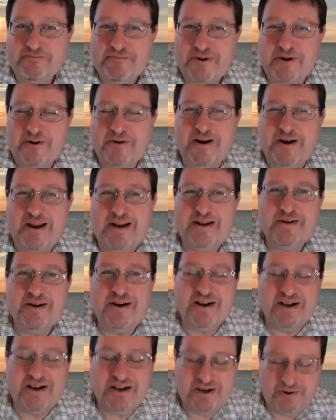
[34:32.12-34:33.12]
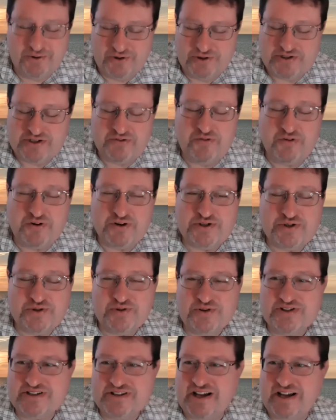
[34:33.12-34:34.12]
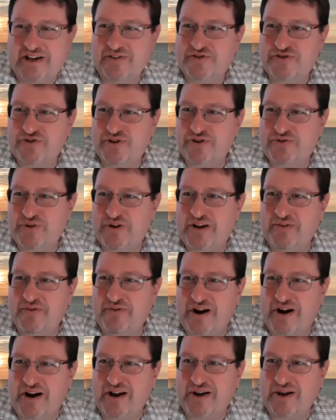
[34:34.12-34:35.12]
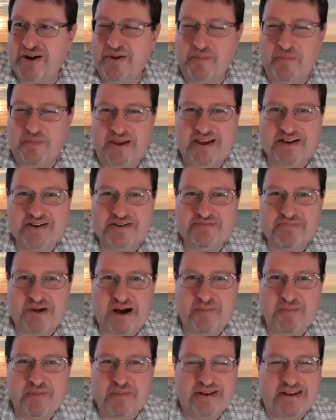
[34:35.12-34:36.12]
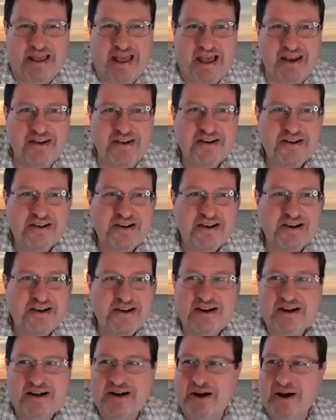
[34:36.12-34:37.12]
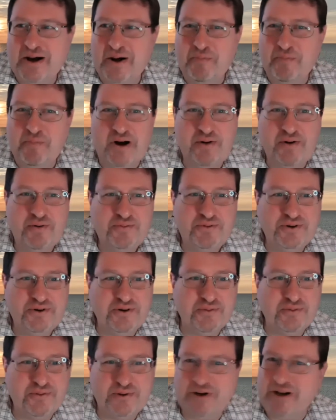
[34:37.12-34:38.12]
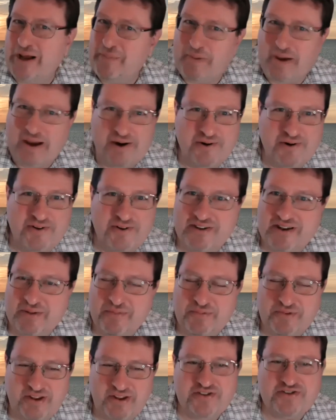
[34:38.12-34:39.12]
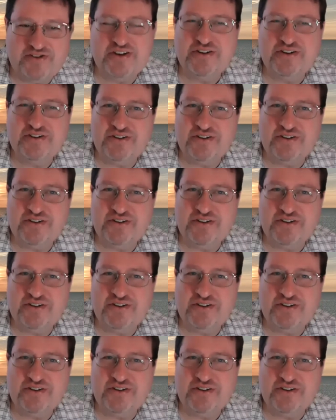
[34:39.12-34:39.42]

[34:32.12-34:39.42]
All right. Although some of our students kind of start treating Veronica and me as mom and dad, but we're not parents in absentia.